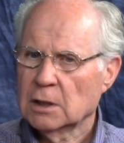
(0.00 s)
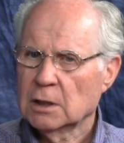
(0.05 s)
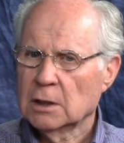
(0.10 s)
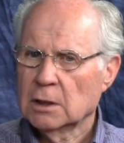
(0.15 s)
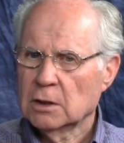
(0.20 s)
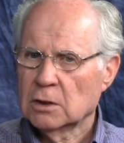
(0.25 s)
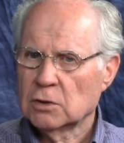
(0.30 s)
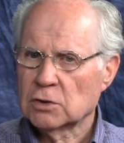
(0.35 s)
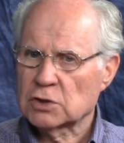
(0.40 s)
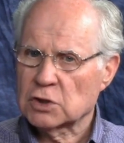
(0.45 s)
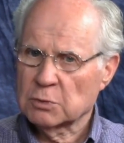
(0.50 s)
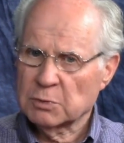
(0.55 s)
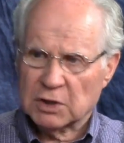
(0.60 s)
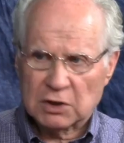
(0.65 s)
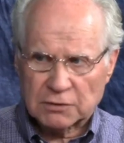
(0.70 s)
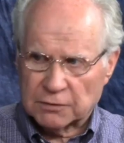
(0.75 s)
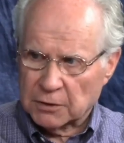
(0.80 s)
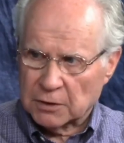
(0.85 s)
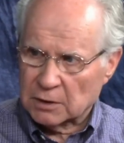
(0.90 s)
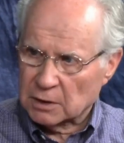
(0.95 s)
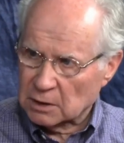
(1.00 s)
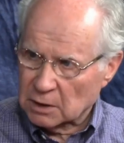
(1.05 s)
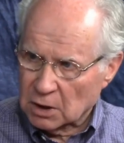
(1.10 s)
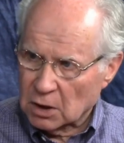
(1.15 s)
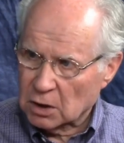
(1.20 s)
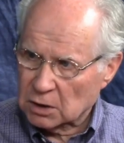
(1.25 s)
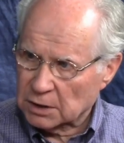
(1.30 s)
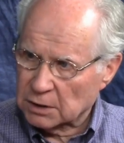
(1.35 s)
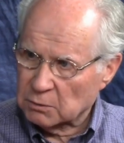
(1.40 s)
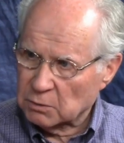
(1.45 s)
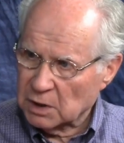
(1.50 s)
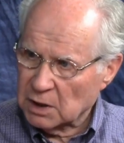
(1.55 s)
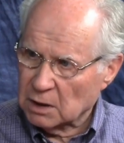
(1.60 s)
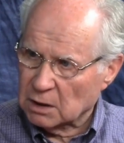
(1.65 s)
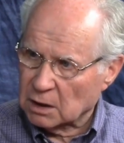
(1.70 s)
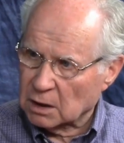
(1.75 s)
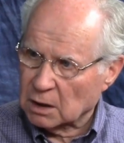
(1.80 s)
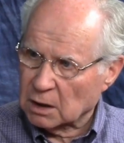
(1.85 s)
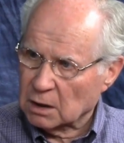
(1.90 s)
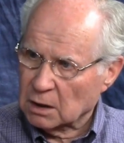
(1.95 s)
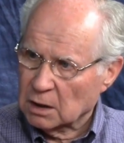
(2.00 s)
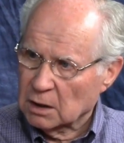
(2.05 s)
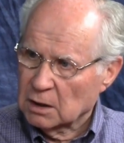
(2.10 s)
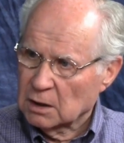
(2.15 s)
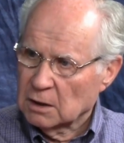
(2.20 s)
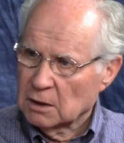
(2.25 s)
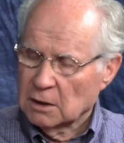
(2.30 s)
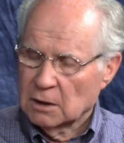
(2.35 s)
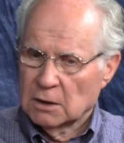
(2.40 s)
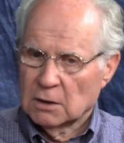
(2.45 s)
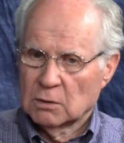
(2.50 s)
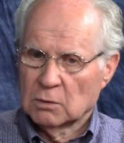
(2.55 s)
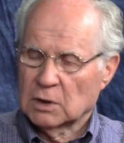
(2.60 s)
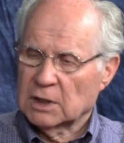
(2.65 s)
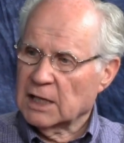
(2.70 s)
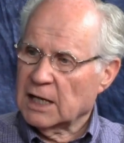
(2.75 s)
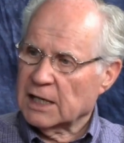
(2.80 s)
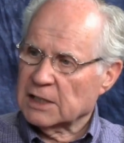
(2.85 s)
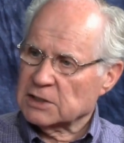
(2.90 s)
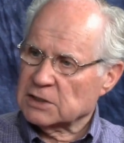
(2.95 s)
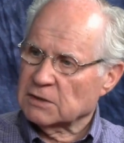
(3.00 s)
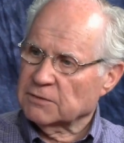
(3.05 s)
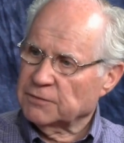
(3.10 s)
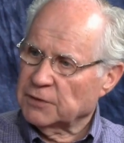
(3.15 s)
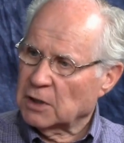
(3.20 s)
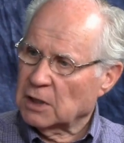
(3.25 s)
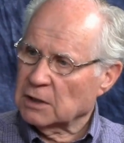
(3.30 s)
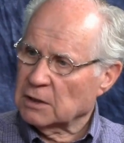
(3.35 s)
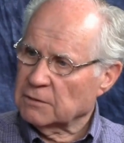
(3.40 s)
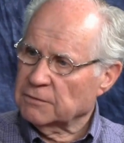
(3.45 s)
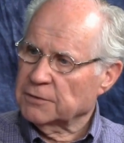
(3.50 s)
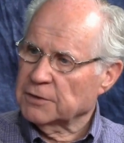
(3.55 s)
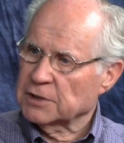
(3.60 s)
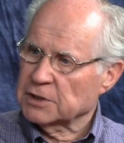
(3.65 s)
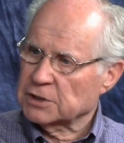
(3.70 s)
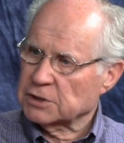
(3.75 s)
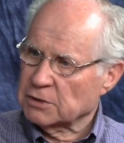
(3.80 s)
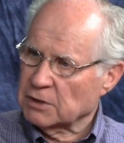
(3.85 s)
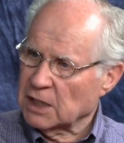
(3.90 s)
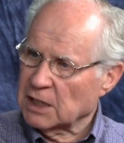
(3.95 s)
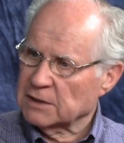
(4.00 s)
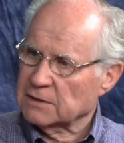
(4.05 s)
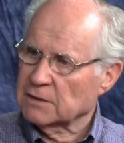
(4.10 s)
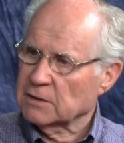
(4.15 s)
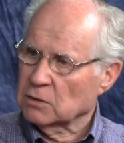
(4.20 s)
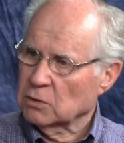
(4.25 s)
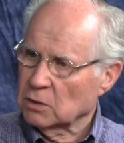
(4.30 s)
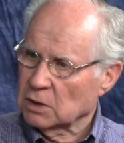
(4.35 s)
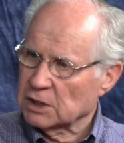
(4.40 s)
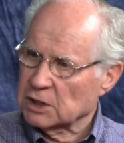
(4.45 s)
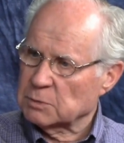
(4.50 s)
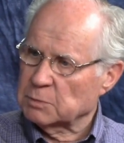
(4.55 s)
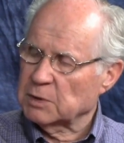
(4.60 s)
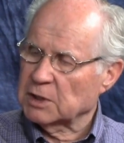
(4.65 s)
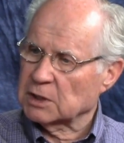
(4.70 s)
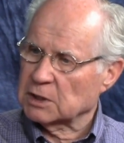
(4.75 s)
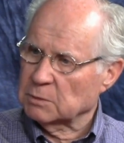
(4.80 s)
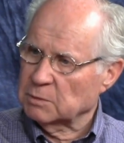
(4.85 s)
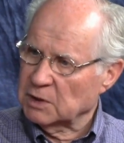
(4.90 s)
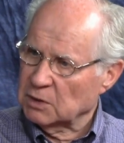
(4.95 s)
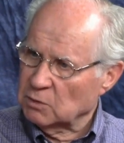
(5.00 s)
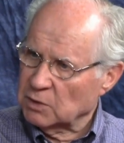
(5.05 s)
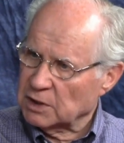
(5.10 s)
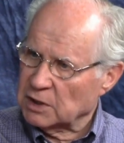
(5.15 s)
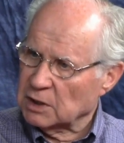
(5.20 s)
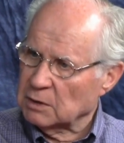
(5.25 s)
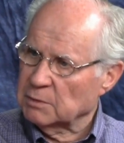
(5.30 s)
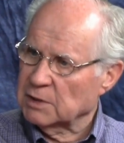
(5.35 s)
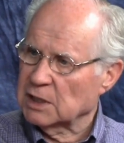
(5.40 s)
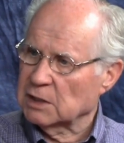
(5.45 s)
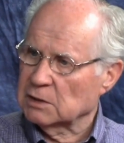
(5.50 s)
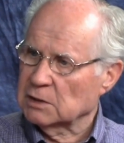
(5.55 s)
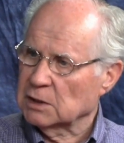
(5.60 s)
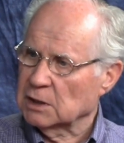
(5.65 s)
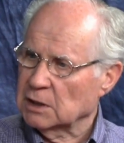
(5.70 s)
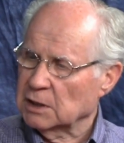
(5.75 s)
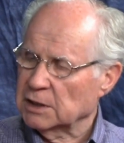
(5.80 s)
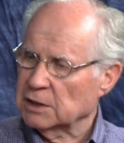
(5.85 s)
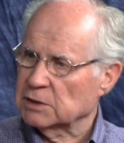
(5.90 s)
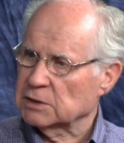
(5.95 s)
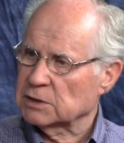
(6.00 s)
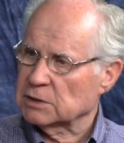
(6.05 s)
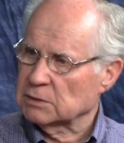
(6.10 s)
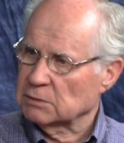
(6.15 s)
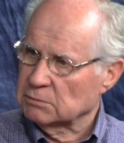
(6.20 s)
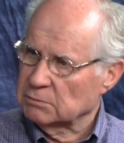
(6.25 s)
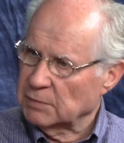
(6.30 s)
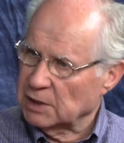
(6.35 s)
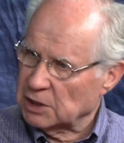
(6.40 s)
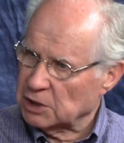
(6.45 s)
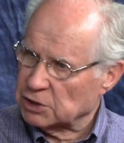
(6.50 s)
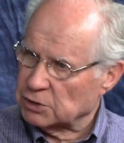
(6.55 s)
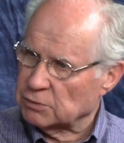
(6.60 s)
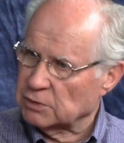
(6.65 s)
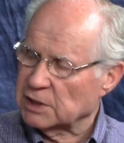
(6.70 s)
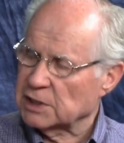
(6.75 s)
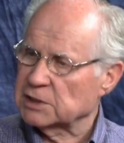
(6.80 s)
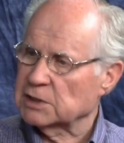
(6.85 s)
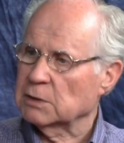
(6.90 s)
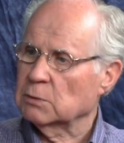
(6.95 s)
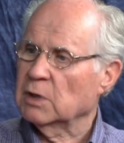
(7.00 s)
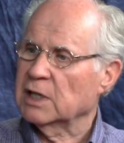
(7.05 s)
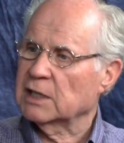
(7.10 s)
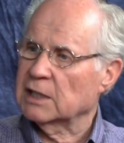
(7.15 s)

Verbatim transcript: who's so much further along than we are, would ask the Father for the strength and the Holy Spirit to be with him in, in his ministry as he went